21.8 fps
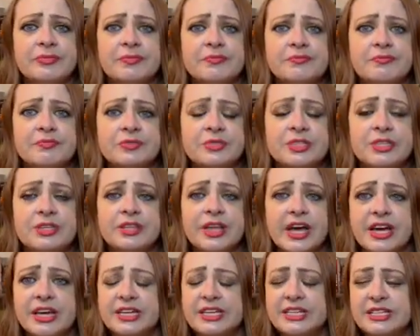So that
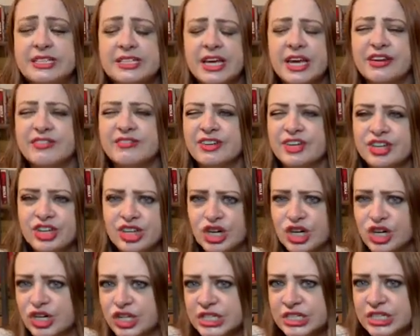he's kind of
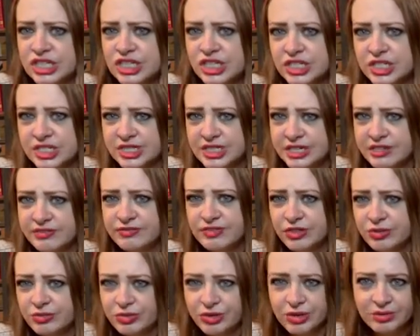encouraged to leave the
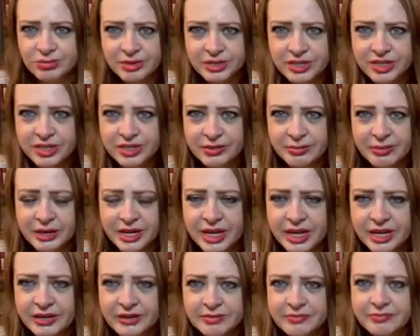room a little
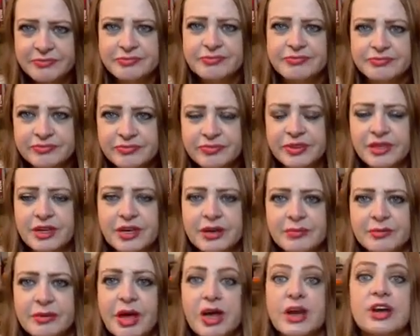bit.
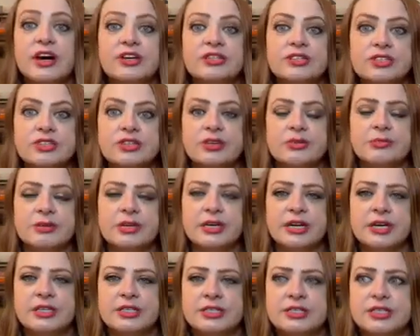And also
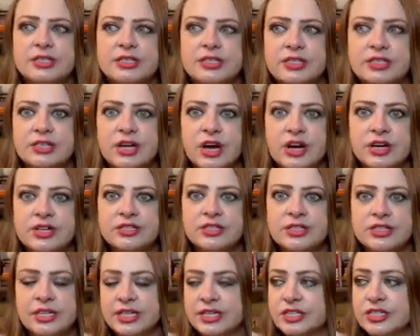because the dogs
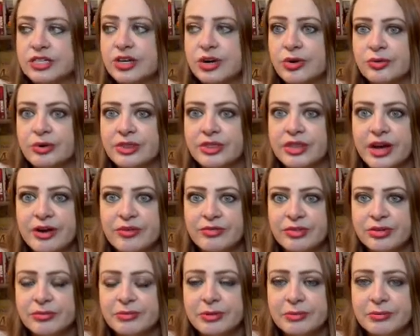like to go in that
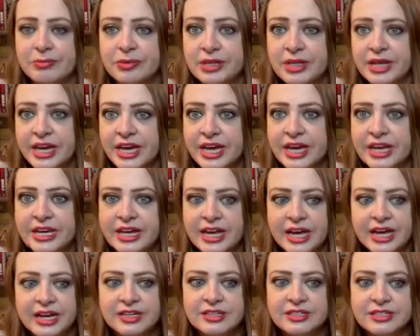room and play,
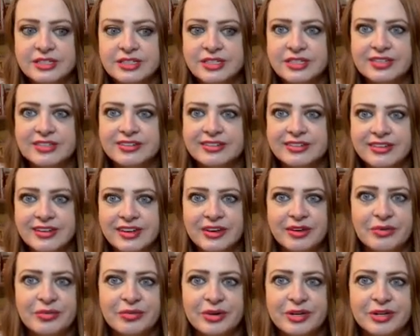and
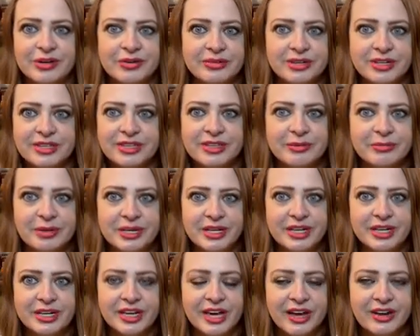we don't need them
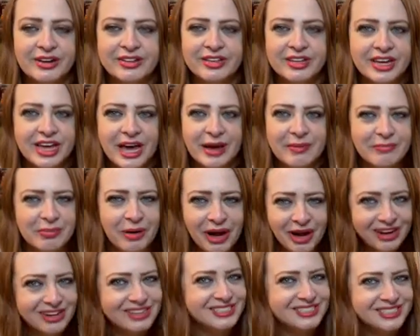eating out of the cat
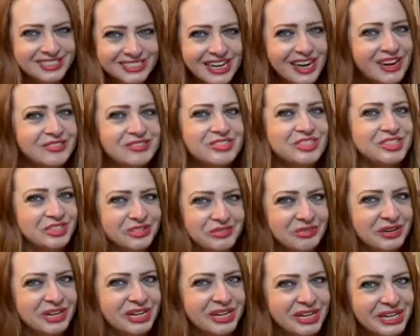box. Now, do
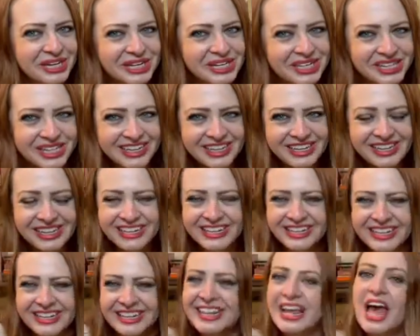we?
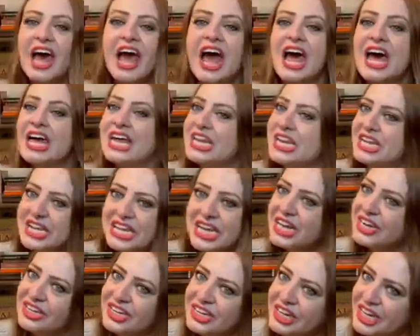Not a
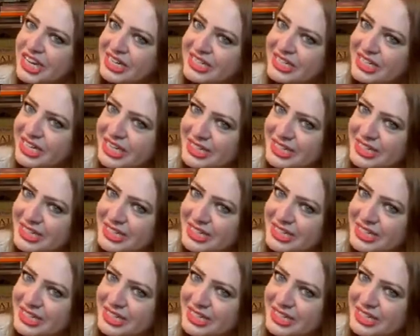good idea.